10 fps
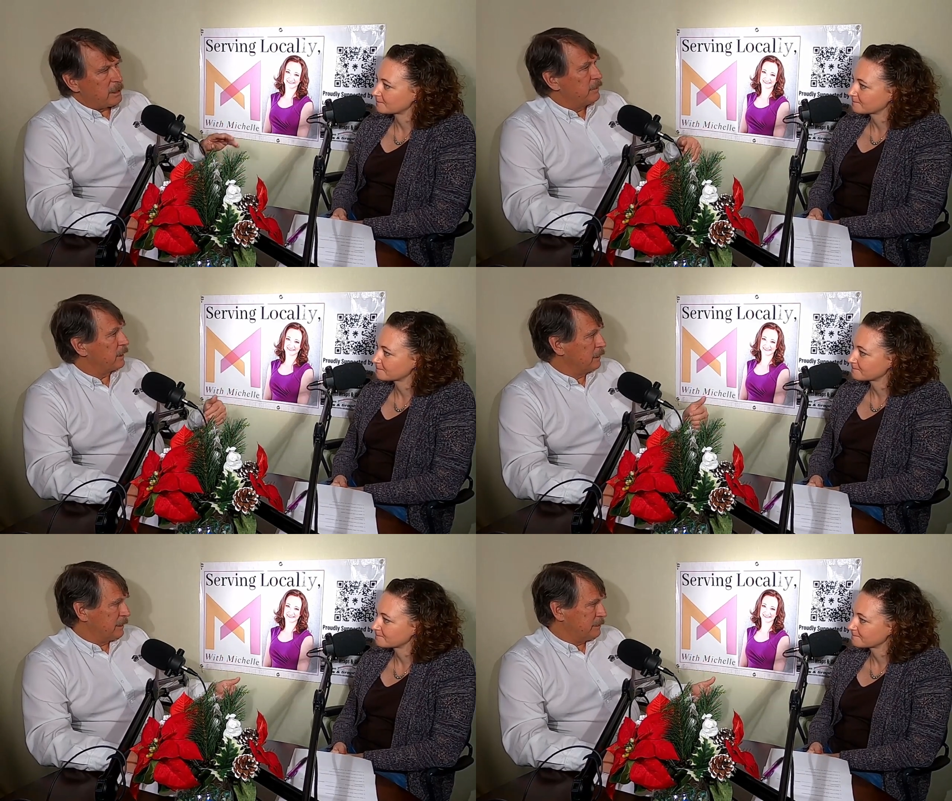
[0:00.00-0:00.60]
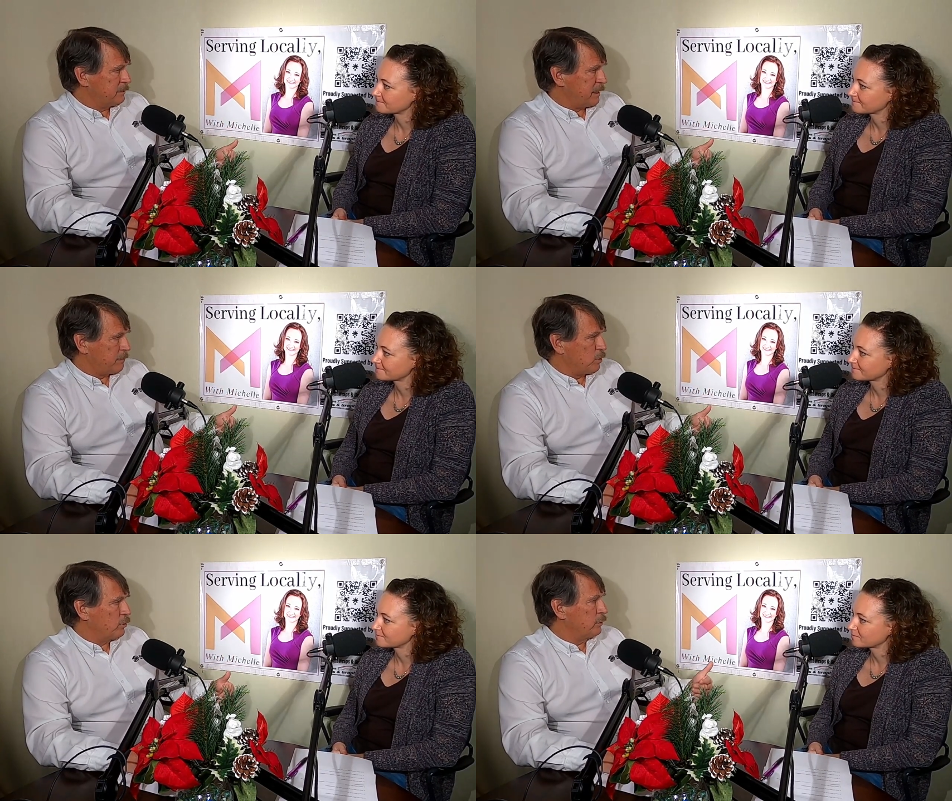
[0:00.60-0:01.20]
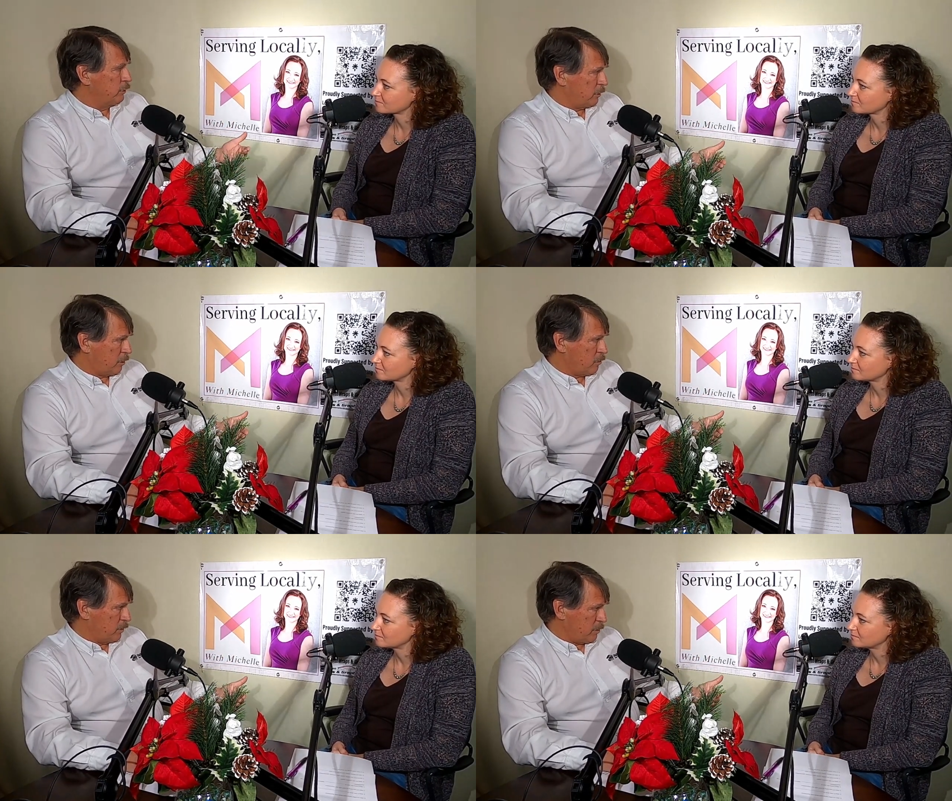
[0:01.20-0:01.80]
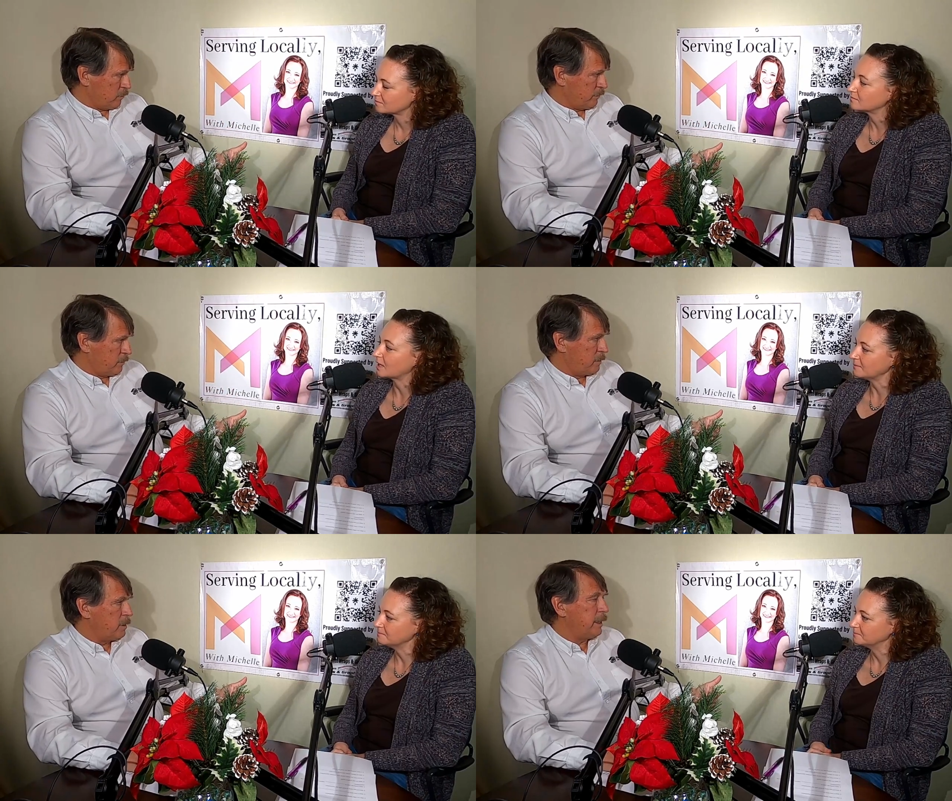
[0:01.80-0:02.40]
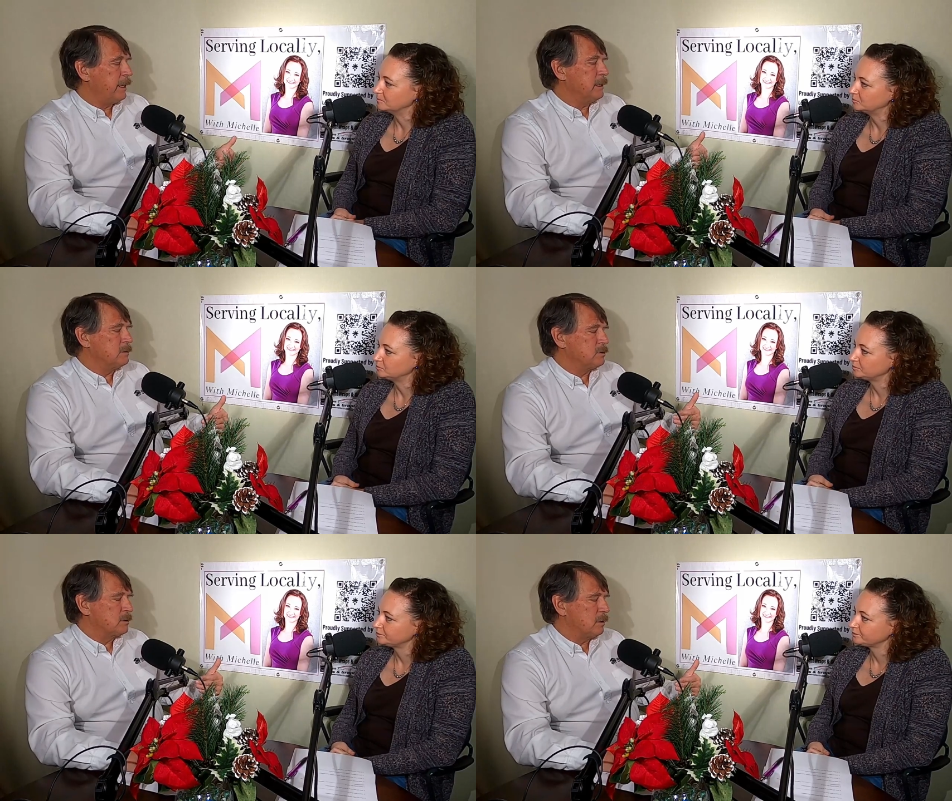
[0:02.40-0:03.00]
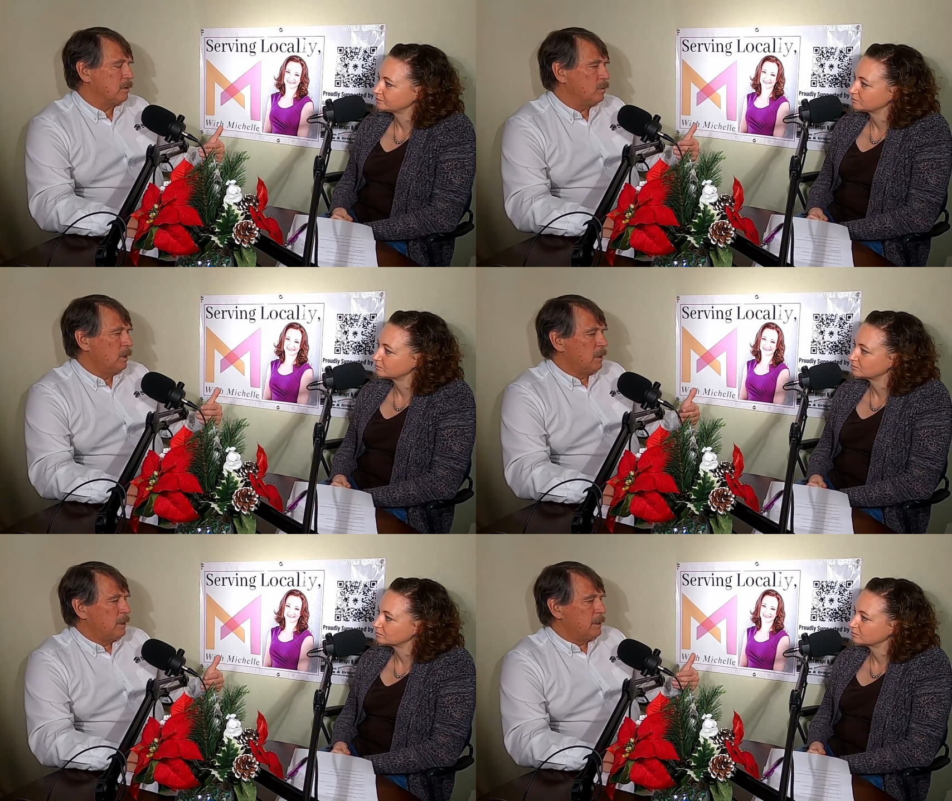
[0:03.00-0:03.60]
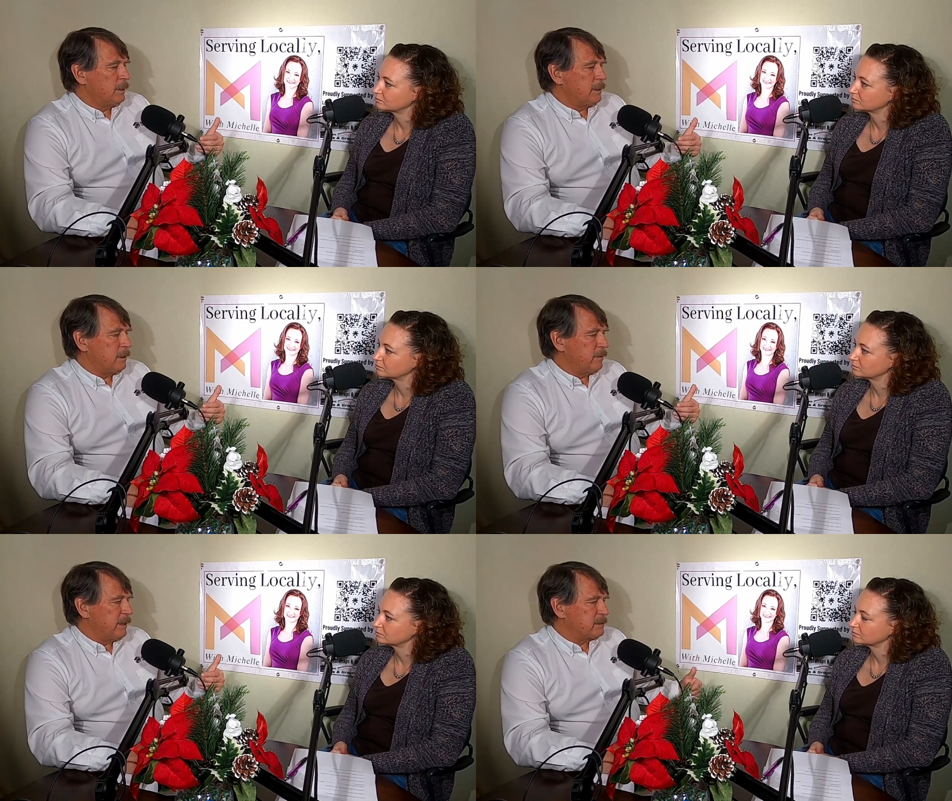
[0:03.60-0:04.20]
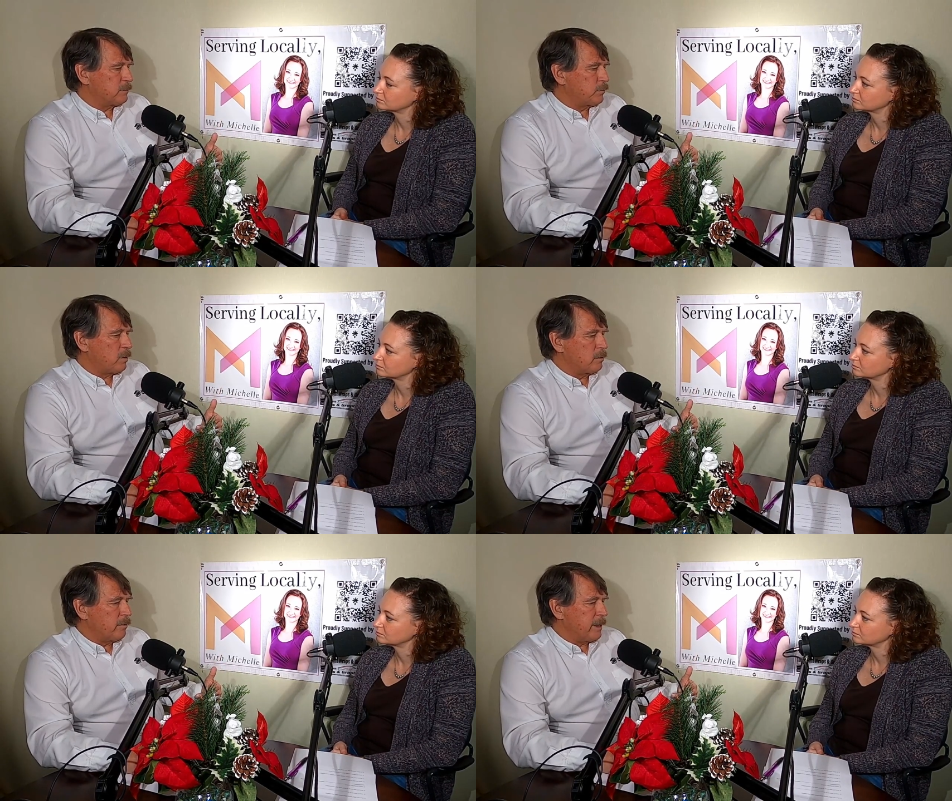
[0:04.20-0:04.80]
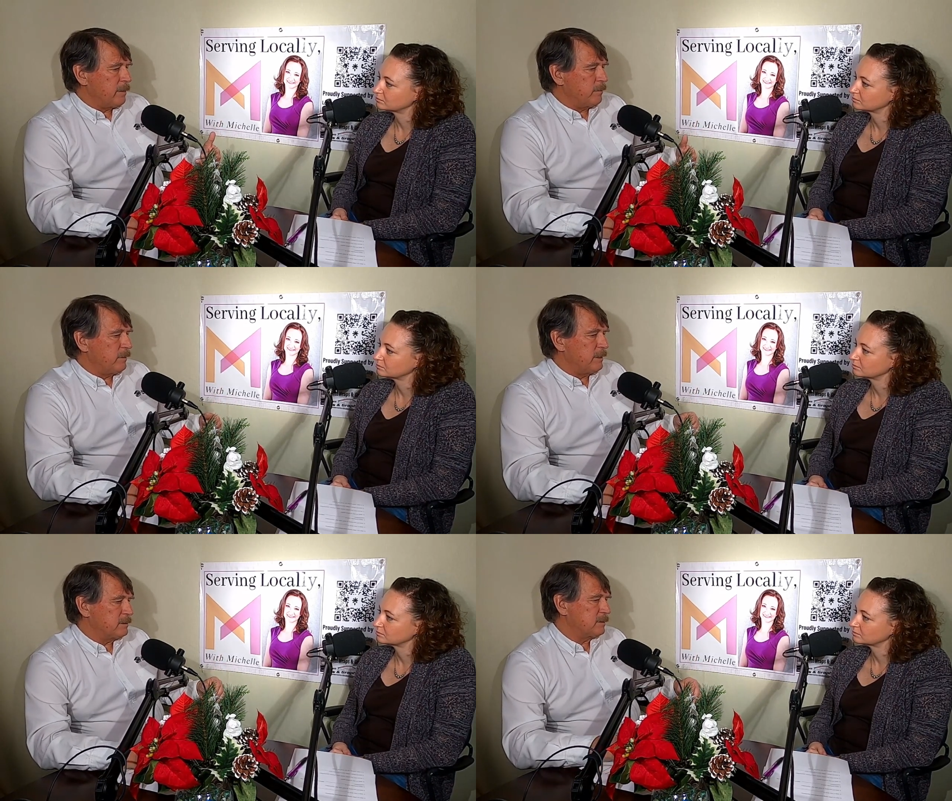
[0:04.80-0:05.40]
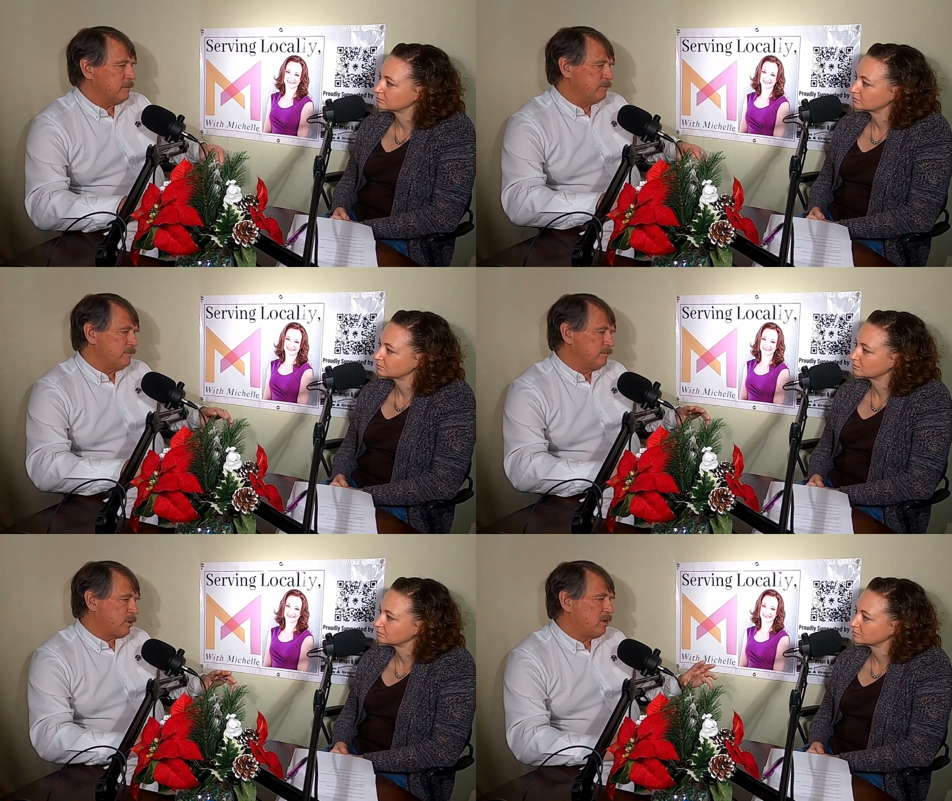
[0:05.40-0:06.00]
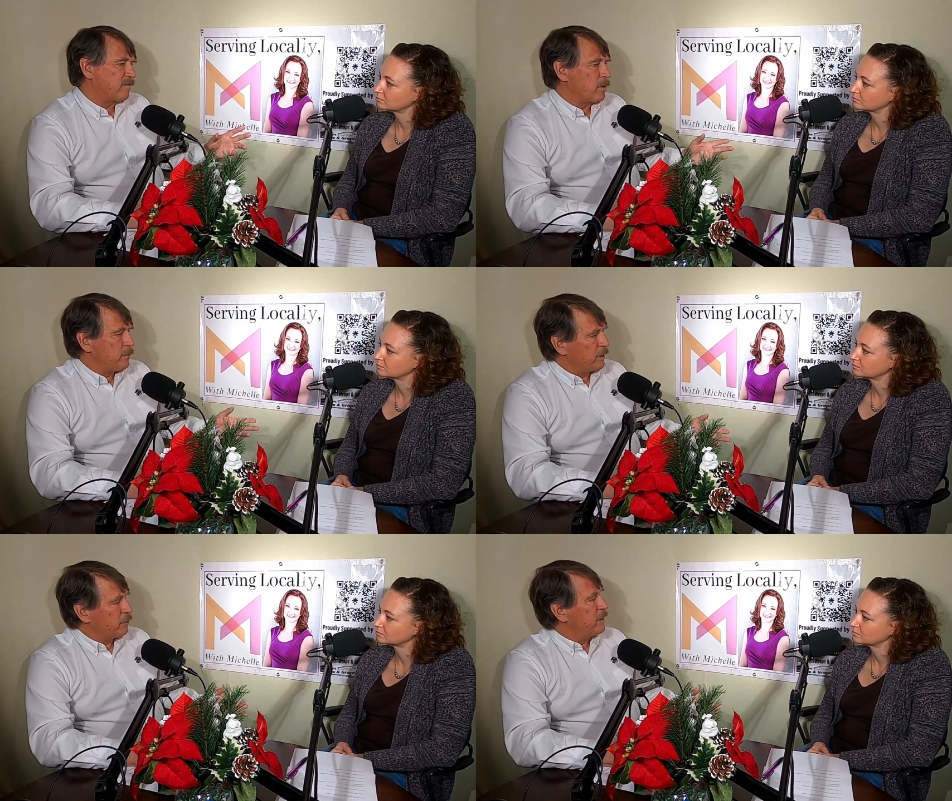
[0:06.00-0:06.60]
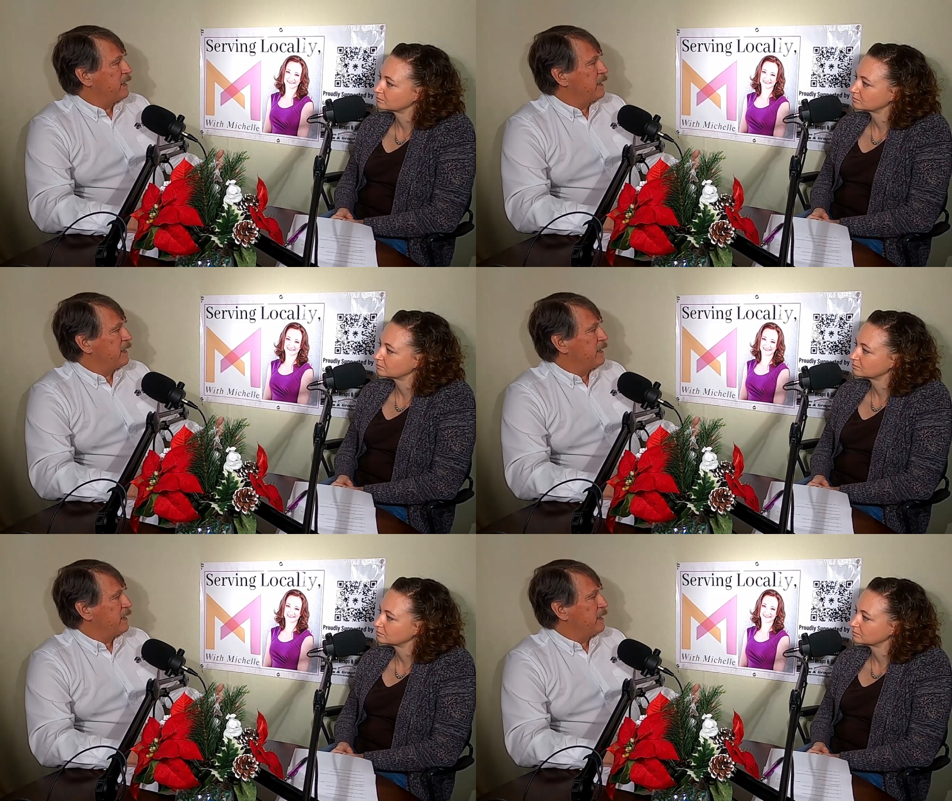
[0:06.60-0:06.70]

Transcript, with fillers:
Speaker 1: on the Glens neighborhood in Dacono. Okay. And so uh, that's a program that's a part of our bigger